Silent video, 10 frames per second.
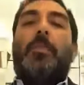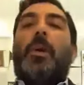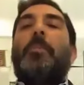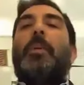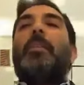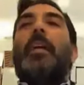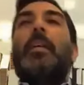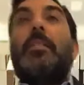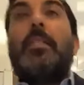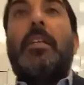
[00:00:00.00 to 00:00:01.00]
upcoming
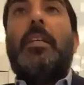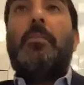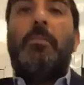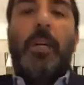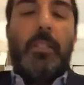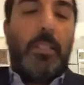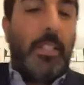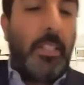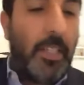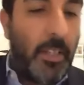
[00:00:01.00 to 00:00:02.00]
days, months,
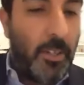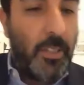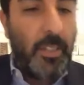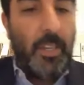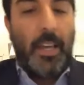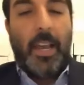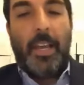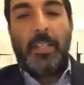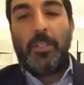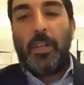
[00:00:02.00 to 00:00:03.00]
and years
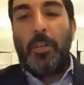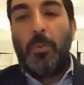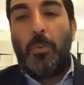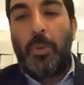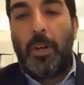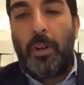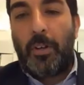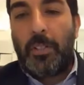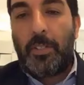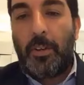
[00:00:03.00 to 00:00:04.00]
as uh, we
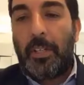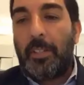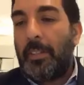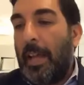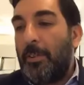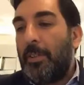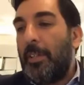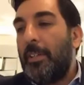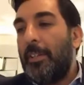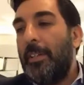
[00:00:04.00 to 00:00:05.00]
are starting now
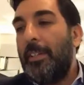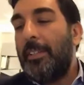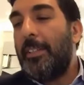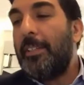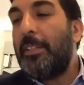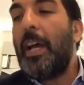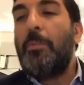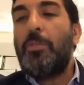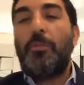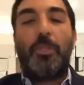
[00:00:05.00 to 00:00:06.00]
the, the, the
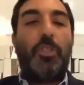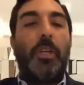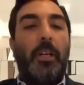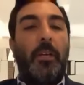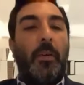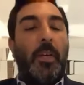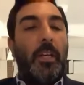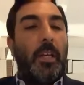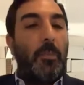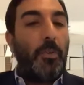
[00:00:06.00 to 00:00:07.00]
times of Mashiach.
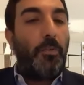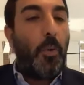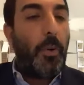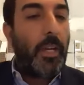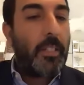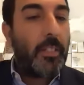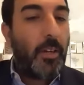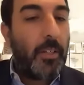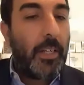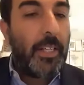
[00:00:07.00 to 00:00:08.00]
Uh, before we get
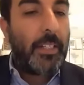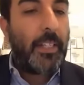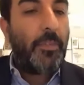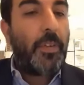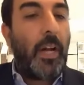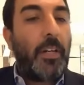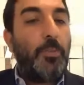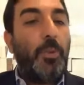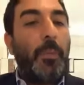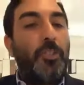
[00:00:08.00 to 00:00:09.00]
started, I'd like to give an
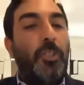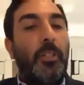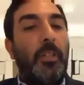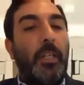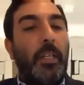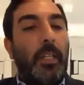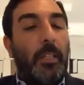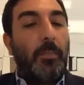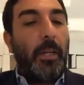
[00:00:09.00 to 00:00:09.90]
honorable mention and